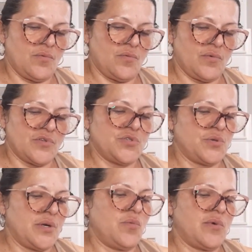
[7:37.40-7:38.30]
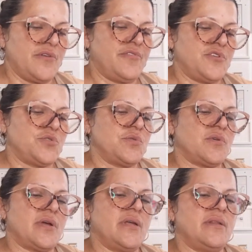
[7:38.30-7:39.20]
With tuna and whitefish,
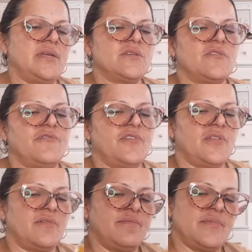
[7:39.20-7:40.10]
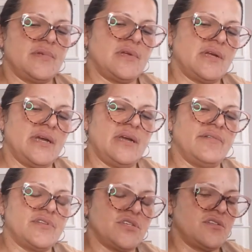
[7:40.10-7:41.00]
okay. These are for them. I give
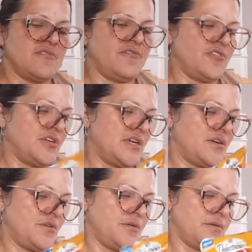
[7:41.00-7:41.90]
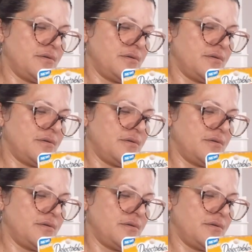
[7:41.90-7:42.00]
it to them for dinner.